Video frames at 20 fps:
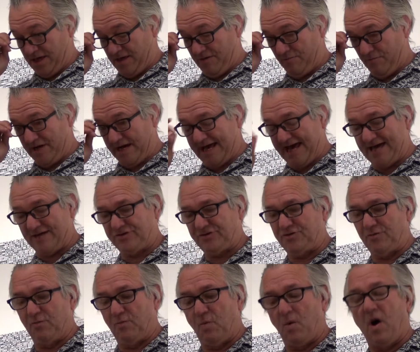And when I asked
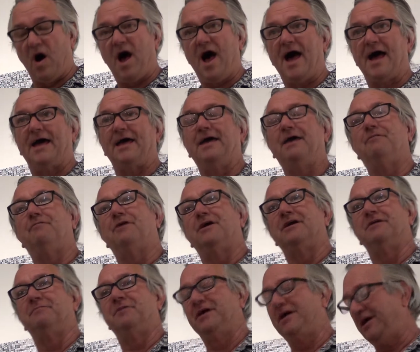him why he
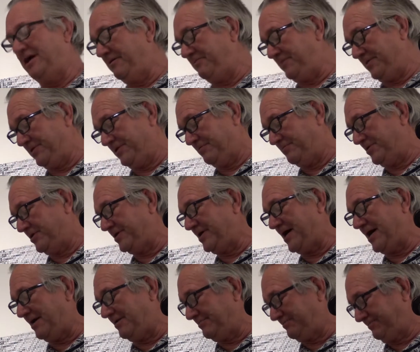wanted me to keep it in the book,
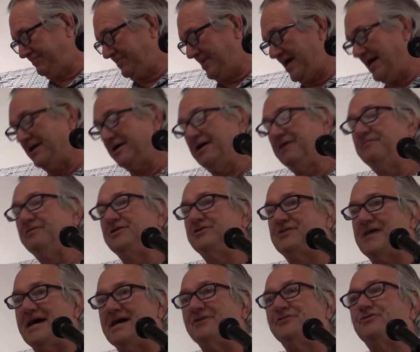I'll give you
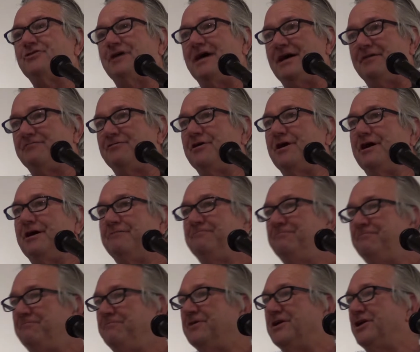his answer after I
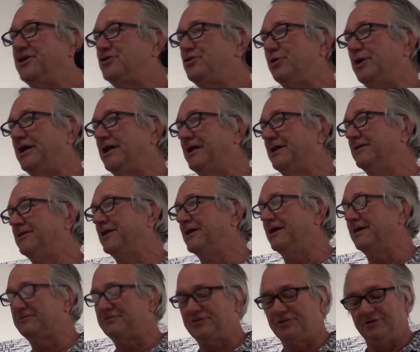finish reading
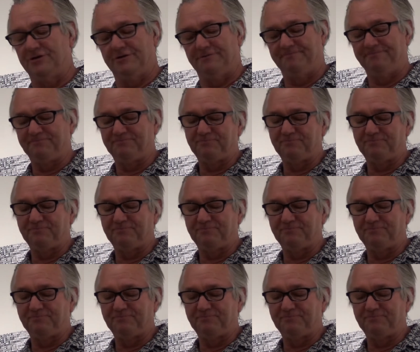the excerpt.